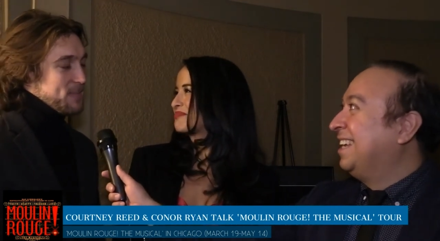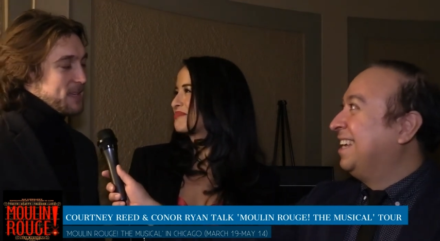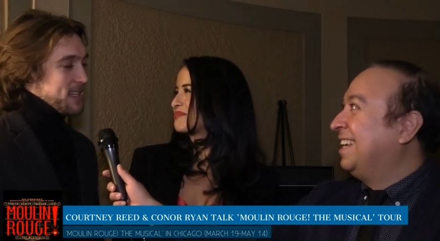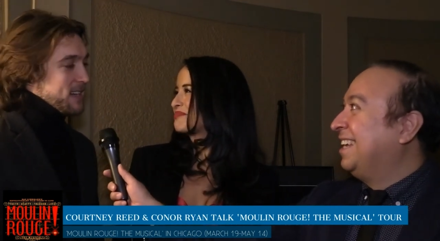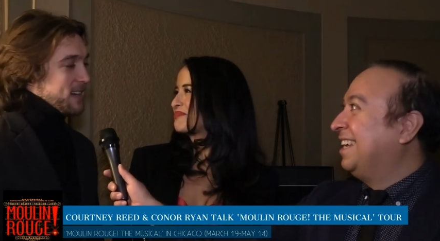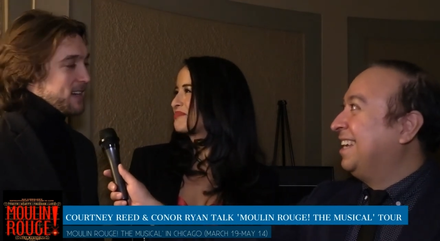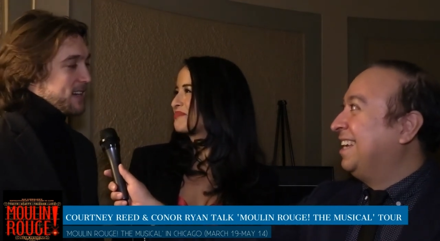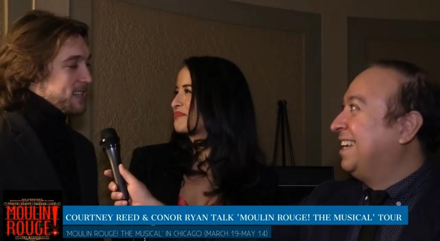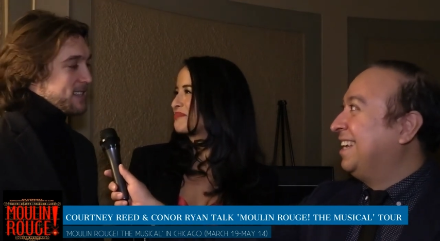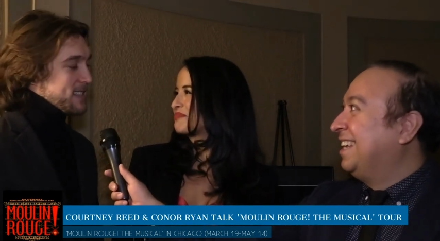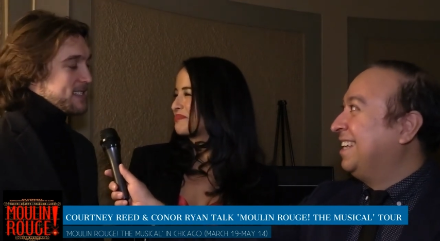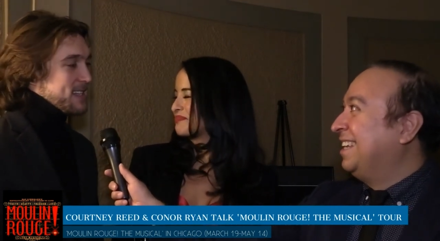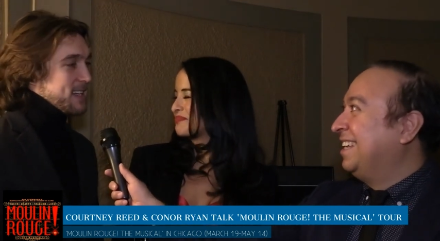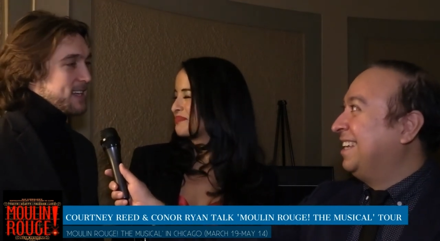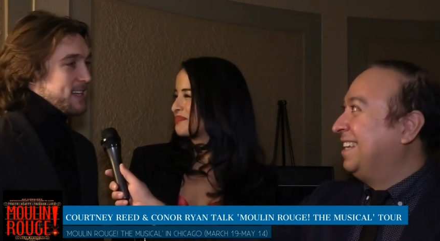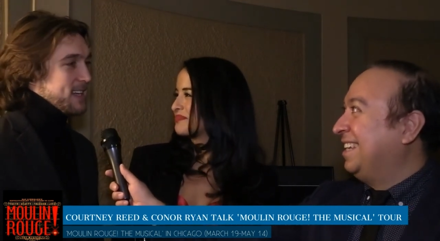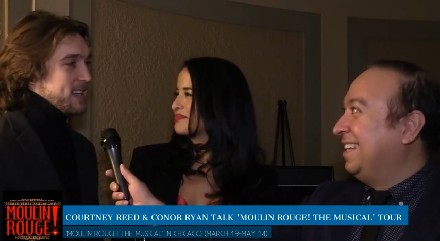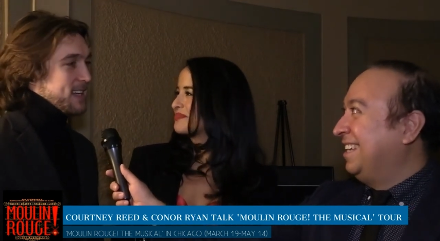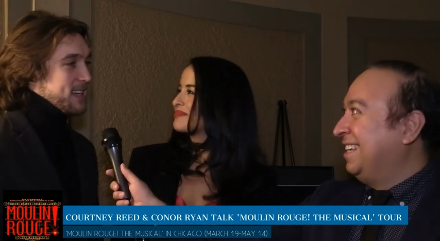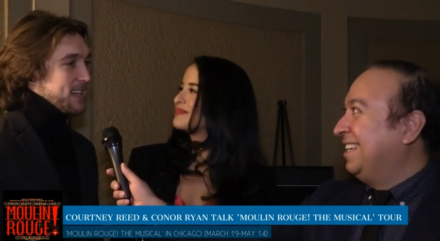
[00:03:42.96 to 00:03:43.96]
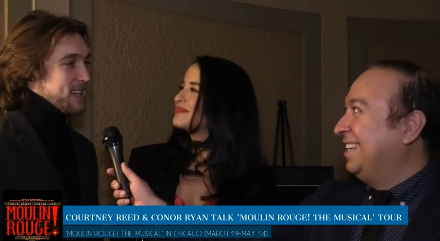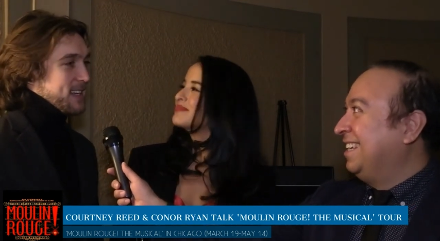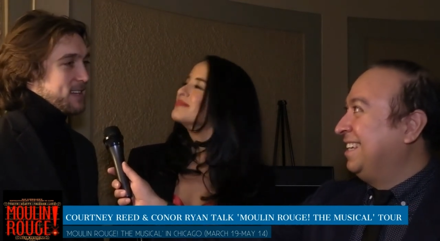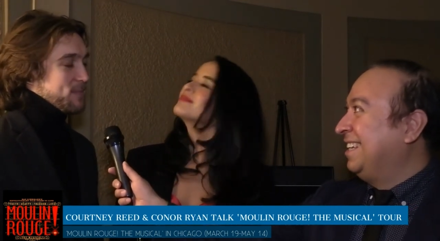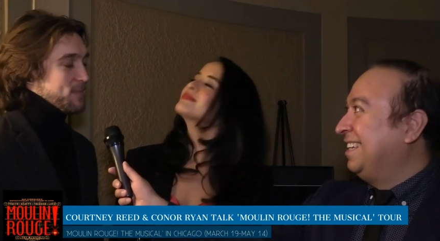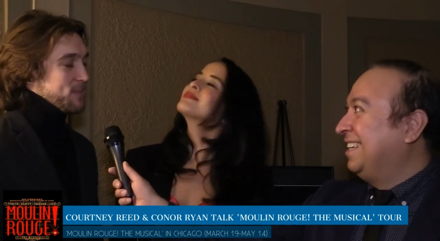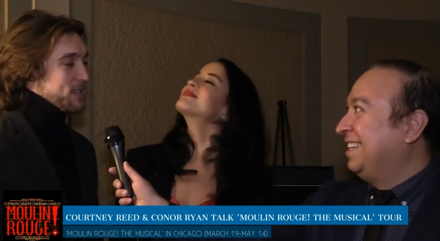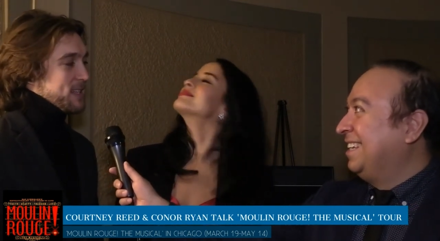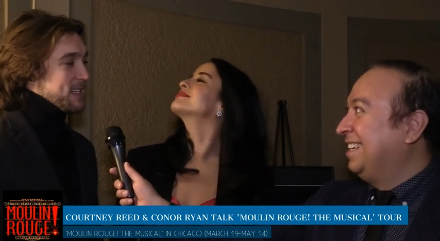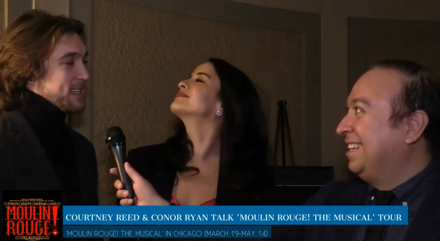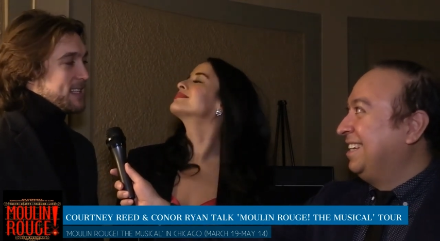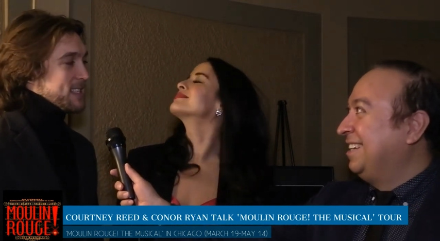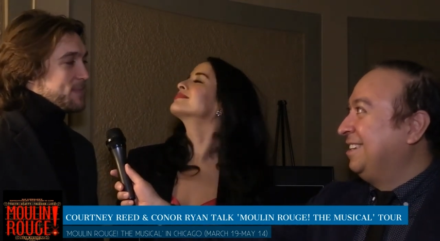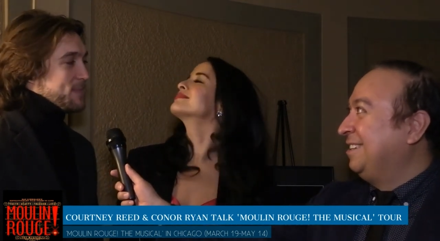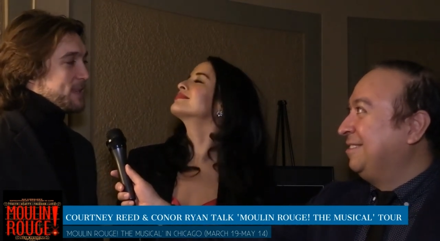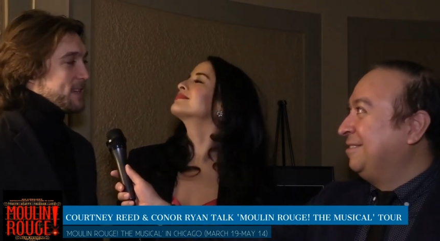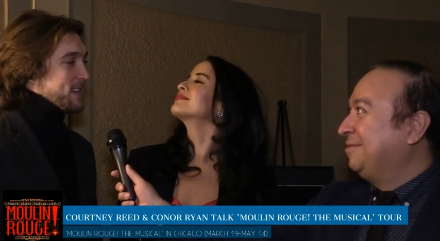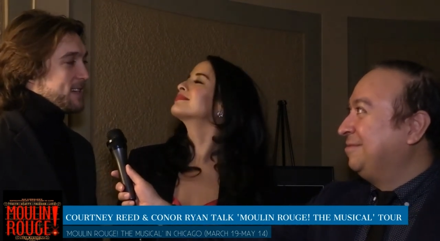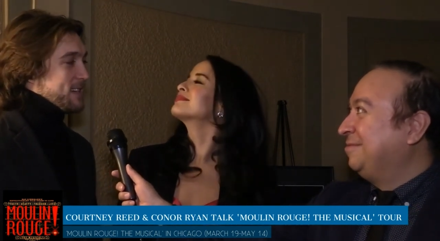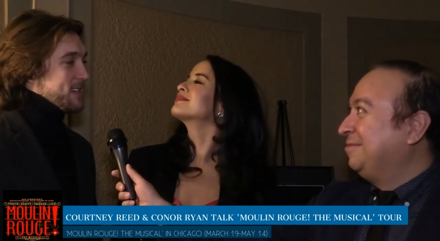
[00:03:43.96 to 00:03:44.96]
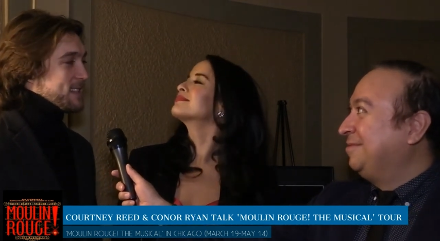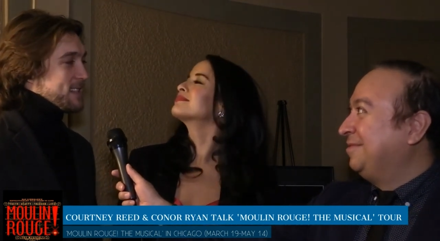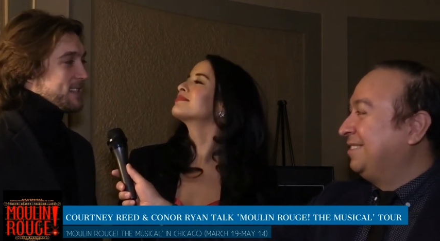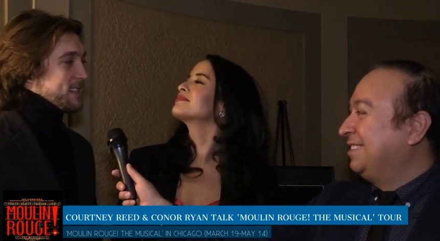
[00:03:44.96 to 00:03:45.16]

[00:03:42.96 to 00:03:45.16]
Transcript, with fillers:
Speaker 1: Beyonce and Britney Spears